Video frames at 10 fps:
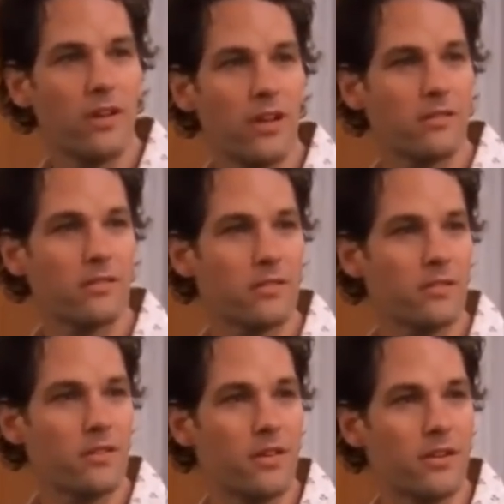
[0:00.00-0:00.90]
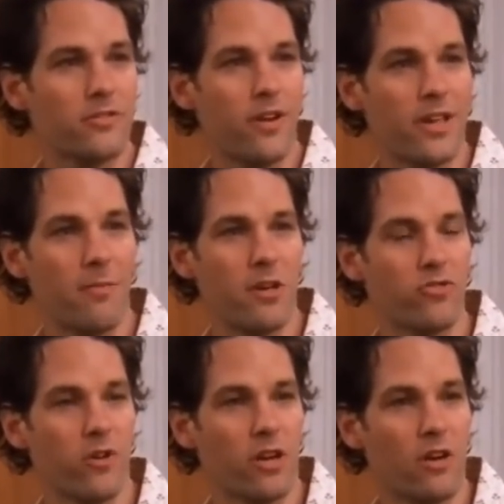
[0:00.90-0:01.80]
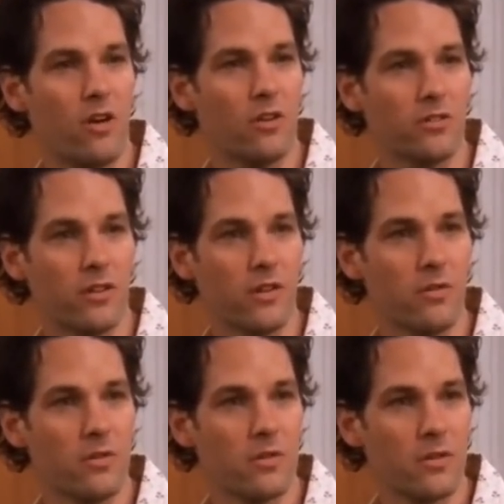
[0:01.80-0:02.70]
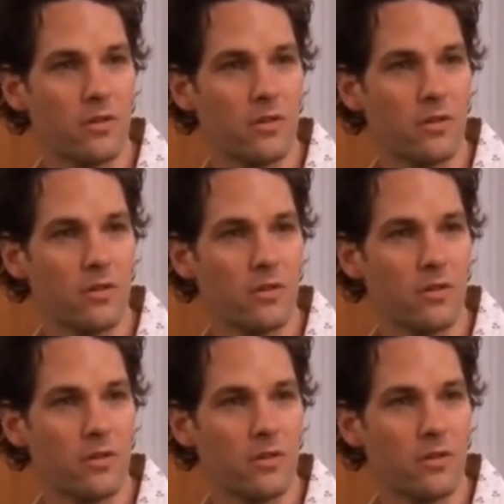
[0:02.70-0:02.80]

You're not gonna try and get me to join a cult, are you?